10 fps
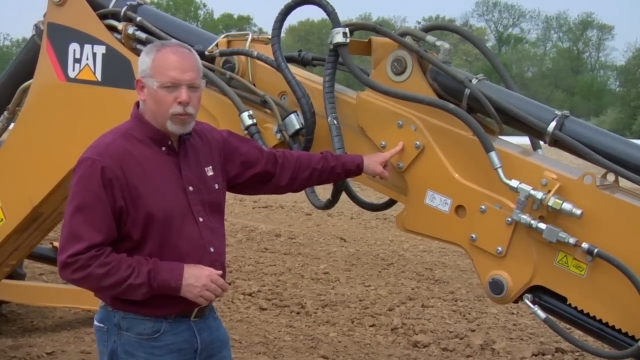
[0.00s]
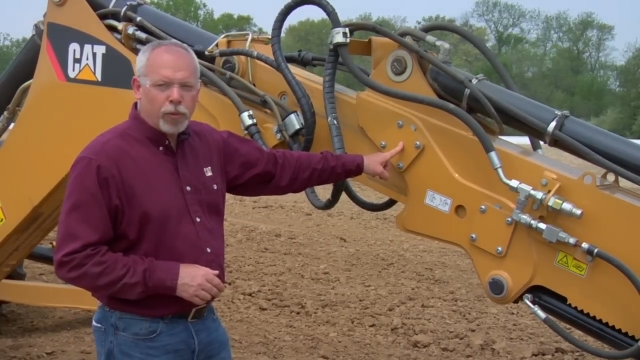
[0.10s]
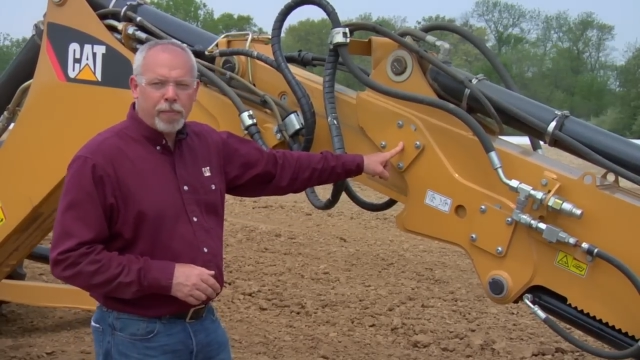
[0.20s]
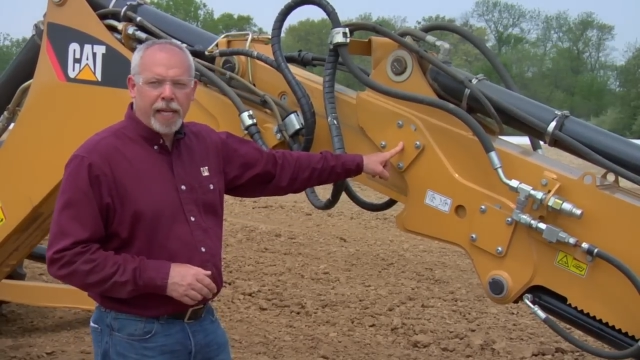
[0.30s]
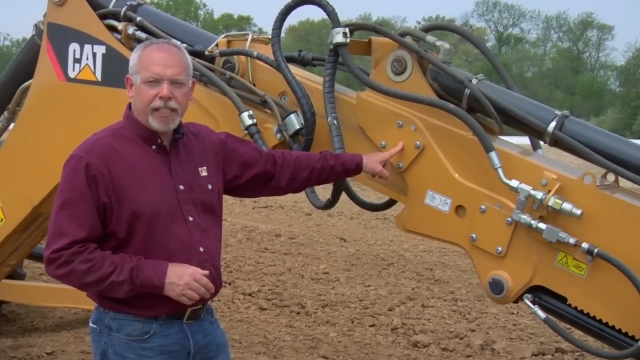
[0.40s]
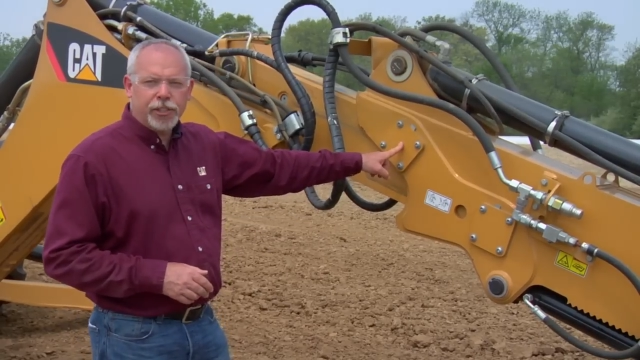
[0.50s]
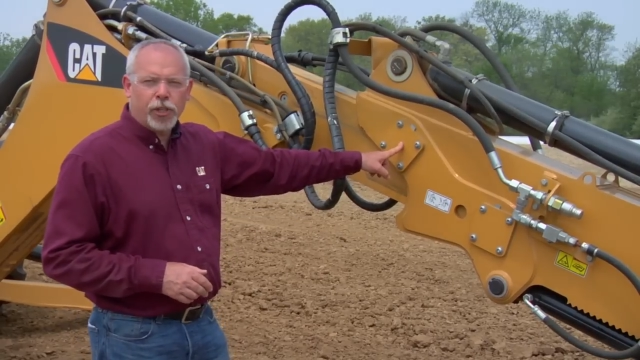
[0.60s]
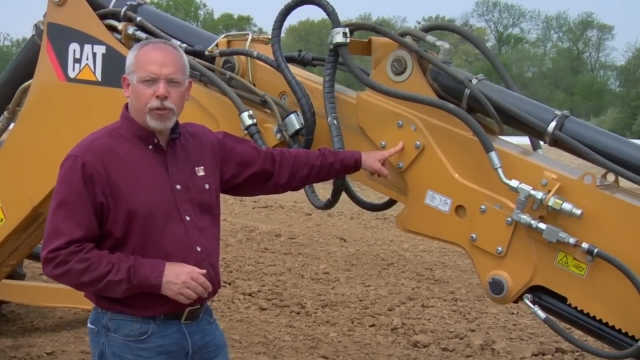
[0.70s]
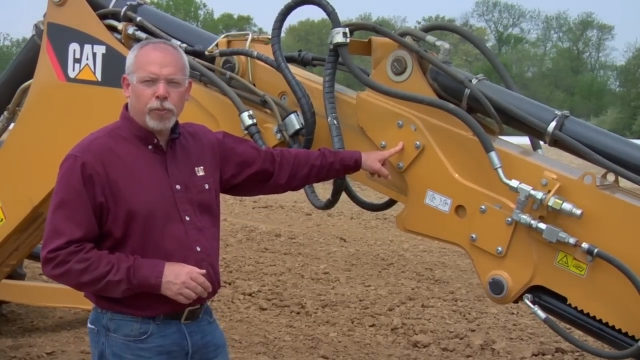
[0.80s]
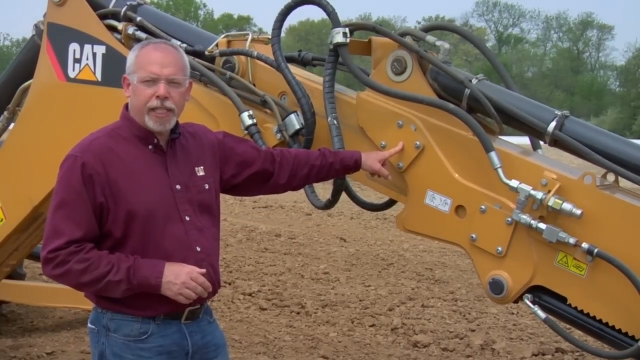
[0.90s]
We've made it
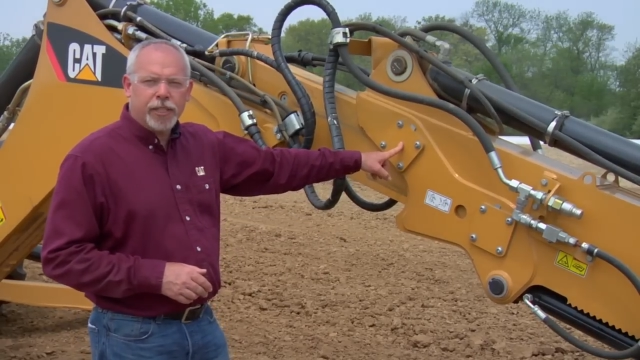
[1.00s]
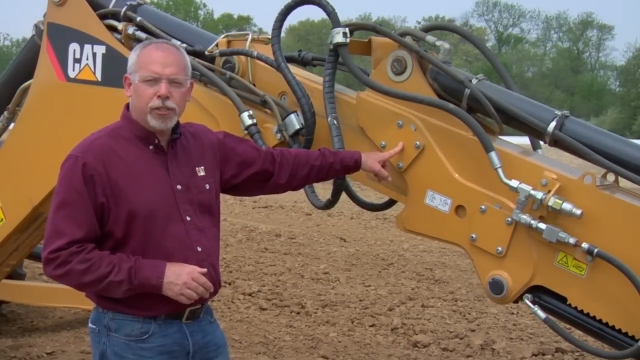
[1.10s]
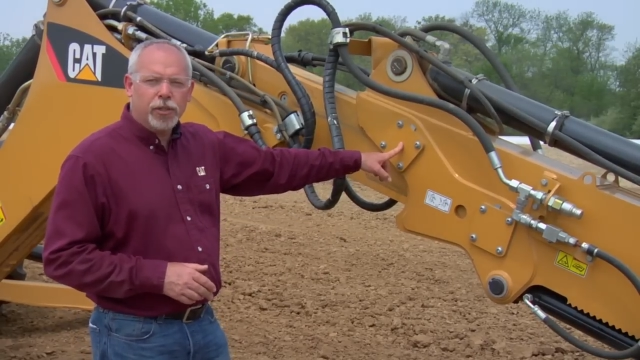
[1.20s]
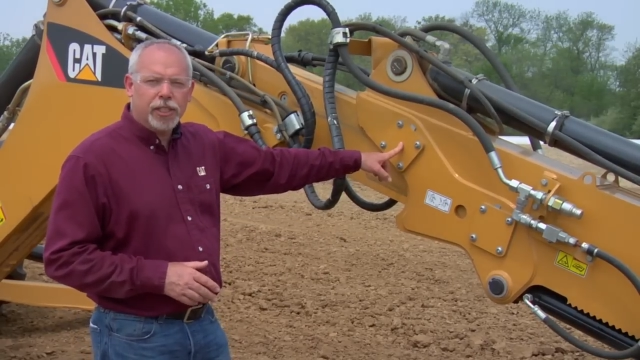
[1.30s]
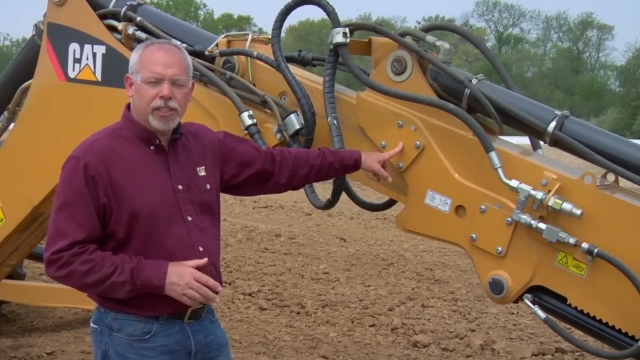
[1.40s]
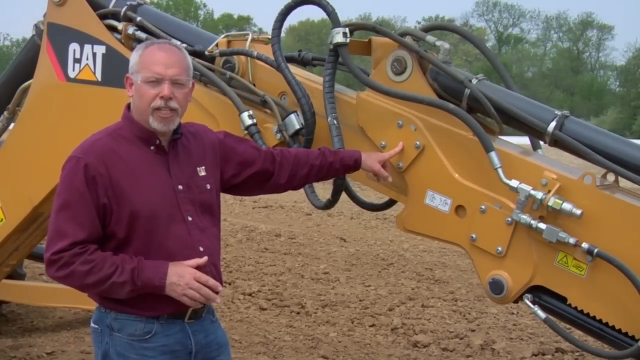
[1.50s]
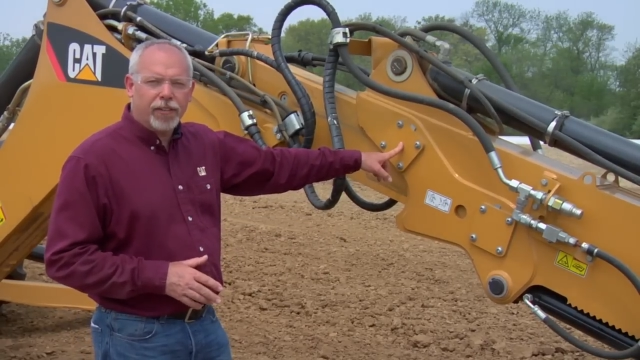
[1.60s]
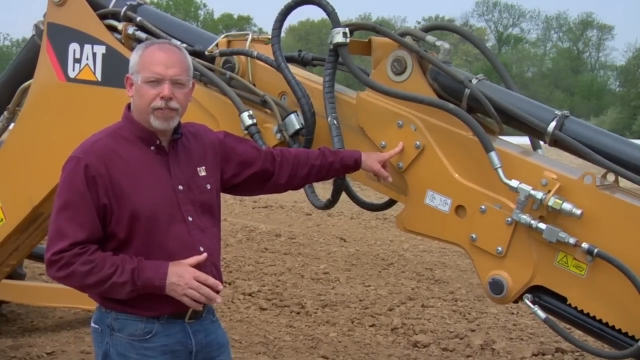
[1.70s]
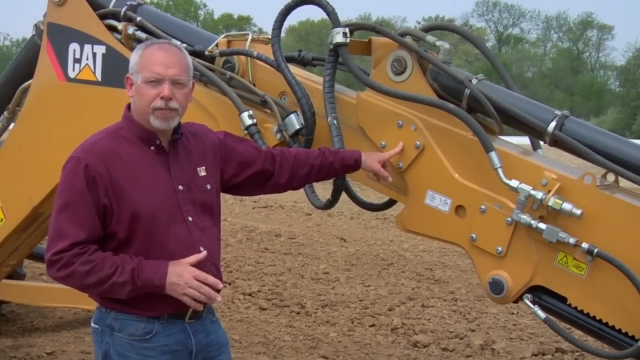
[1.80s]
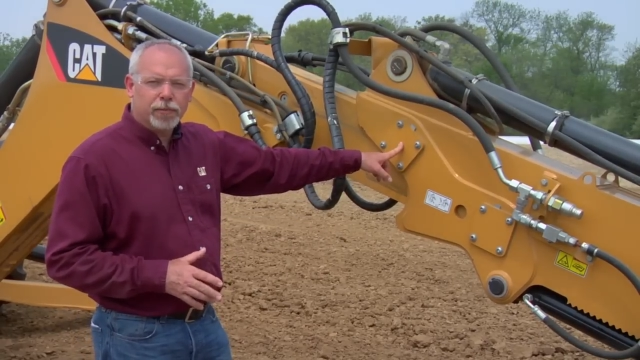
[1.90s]
so that we can do this
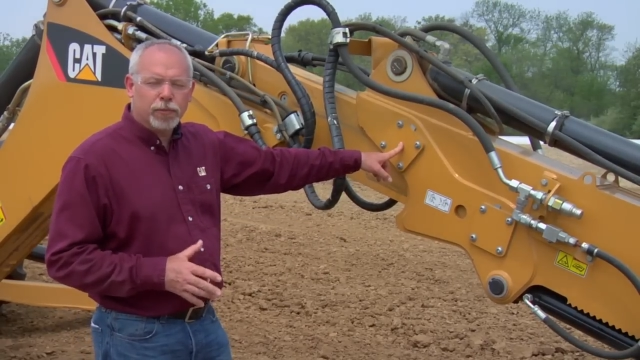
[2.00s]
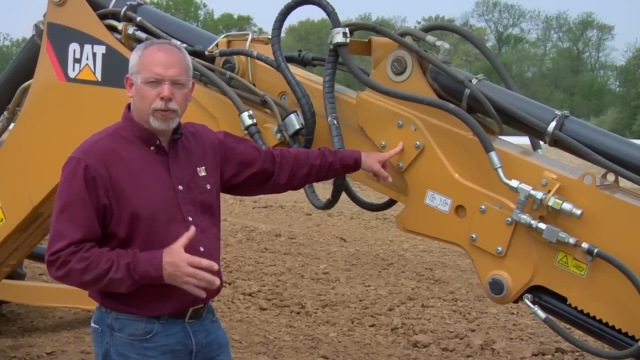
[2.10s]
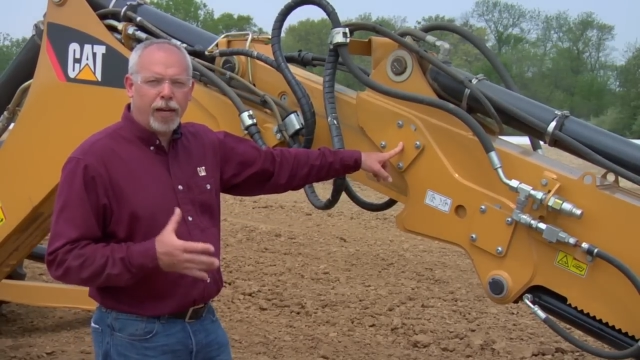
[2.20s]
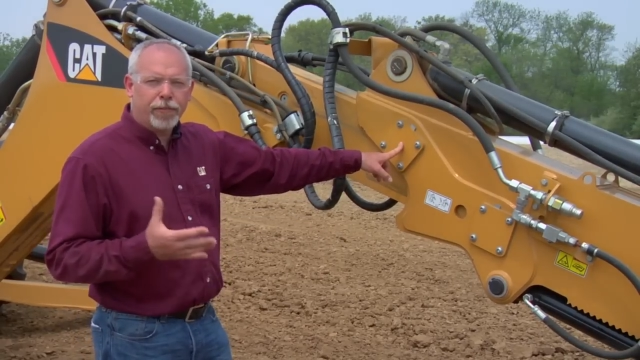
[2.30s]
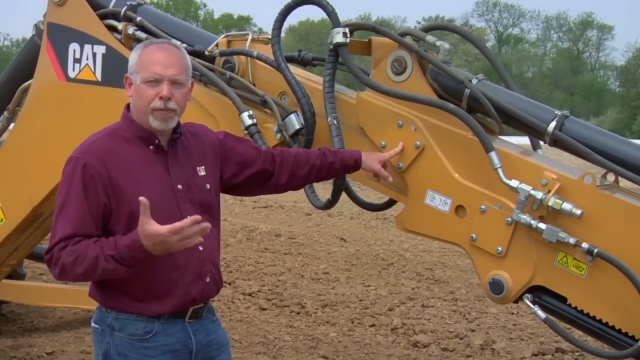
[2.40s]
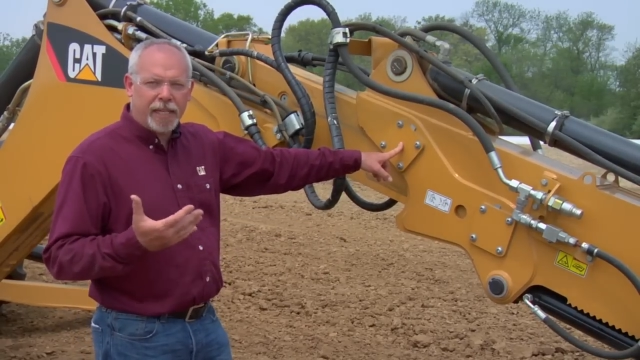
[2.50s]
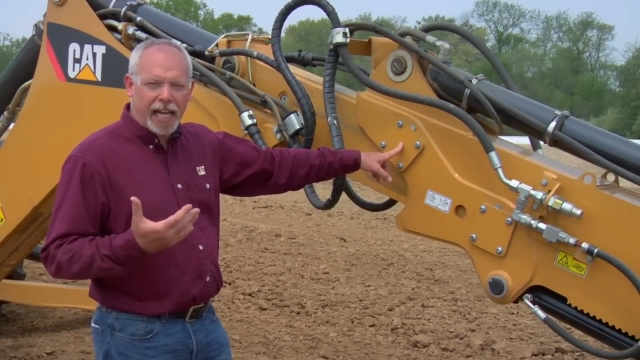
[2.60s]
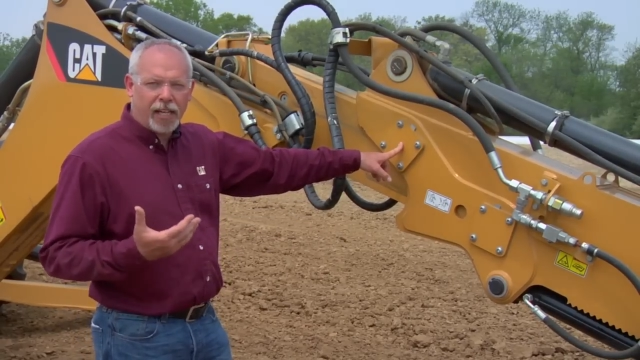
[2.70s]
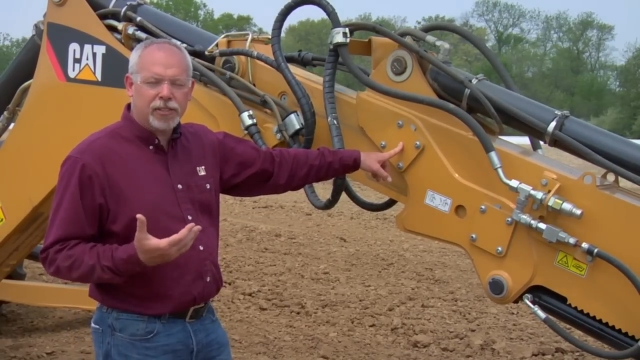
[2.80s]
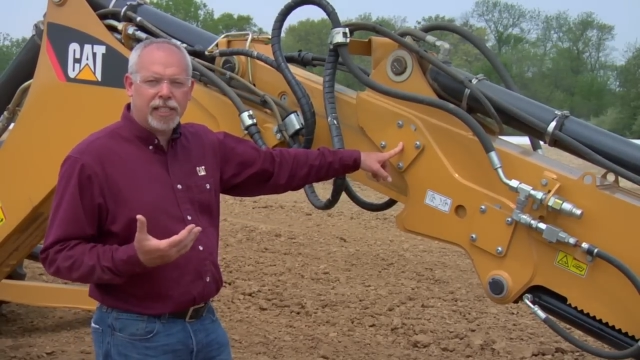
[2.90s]
stuff right from the
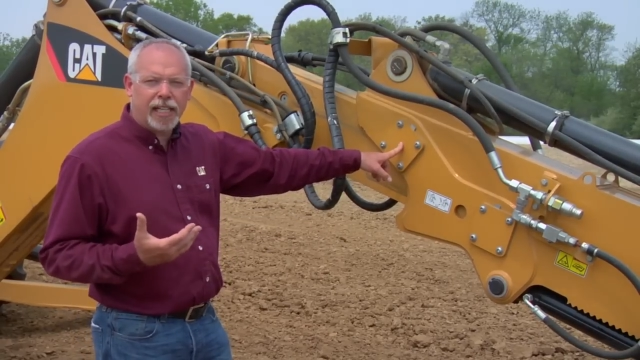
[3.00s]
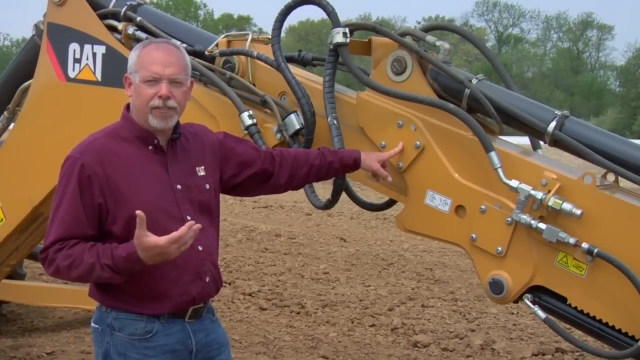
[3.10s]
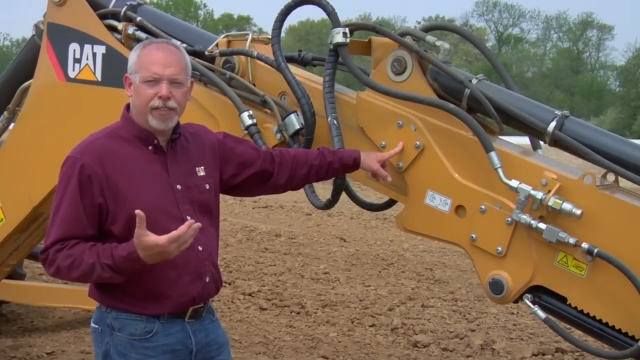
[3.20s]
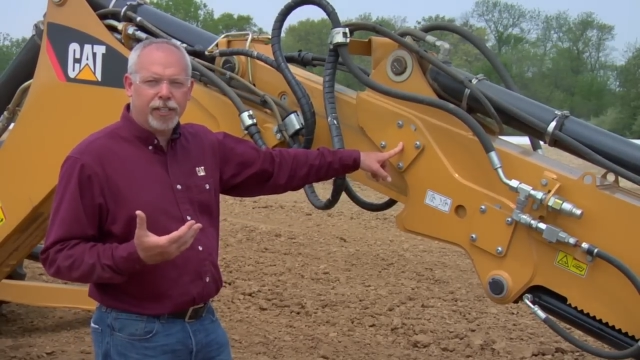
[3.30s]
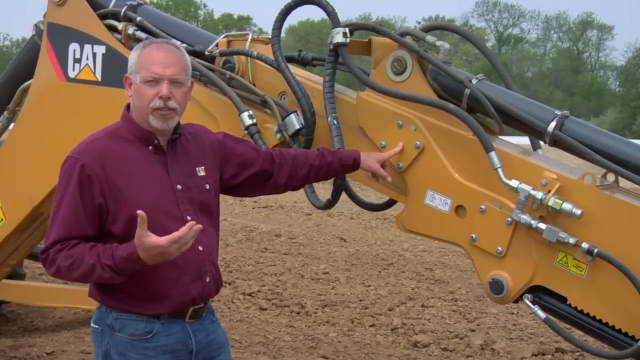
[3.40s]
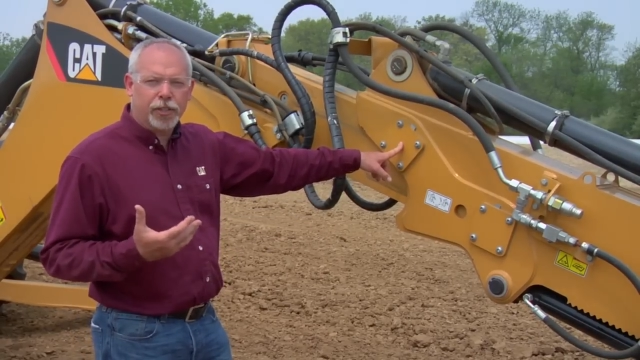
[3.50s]
outside of the vehicle.